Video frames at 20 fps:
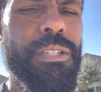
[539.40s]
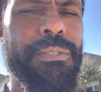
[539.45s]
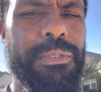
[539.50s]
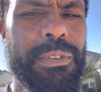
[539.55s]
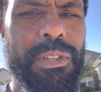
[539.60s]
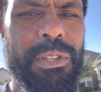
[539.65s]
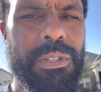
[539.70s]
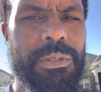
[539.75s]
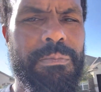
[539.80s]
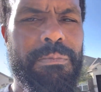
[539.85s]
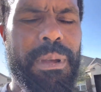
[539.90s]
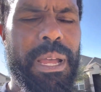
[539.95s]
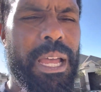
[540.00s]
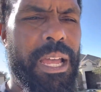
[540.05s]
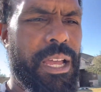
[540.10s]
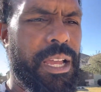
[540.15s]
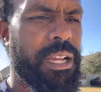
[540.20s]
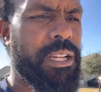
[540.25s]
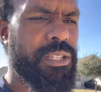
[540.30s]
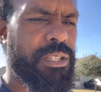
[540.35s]
for those
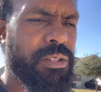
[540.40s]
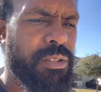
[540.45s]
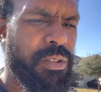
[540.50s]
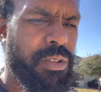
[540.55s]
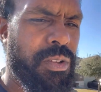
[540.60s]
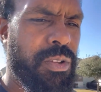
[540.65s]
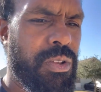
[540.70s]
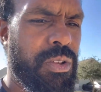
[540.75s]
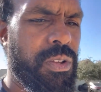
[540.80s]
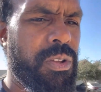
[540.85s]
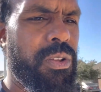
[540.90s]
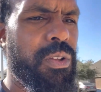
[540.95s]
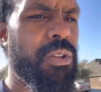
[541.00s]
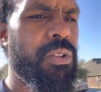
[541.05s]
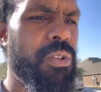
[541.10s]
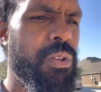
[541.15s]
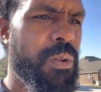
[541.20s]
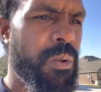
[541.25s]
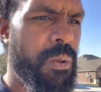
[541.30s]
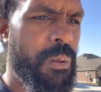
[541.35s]
bags
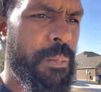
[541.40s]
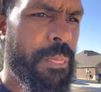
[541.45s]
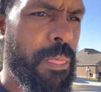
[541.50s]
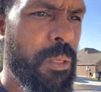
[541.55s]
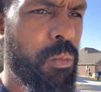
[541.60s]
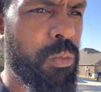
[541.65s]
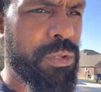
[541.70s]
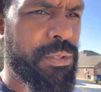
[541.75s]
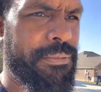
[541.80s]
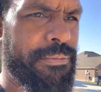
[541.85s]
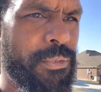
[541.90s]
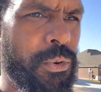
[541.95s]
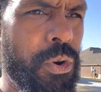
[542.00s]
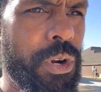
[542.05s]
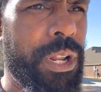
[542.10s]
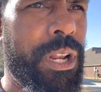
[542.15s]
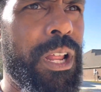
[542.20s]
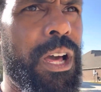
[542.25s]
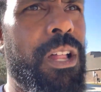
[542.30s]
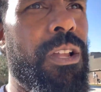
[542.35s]
was
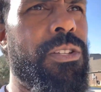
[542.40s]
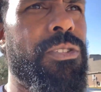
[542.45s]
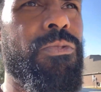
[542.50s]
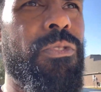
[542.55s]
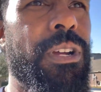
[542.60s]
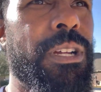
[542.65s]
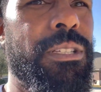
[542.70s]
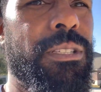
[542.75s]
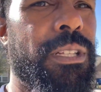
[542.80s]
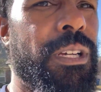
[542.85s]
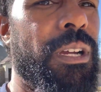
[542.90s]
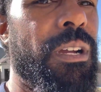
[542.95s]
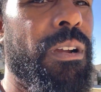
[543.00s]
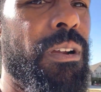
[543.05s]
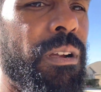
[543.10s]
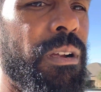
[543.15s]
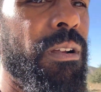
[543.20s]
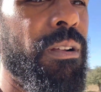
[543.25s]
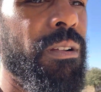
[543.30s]
$40 right there.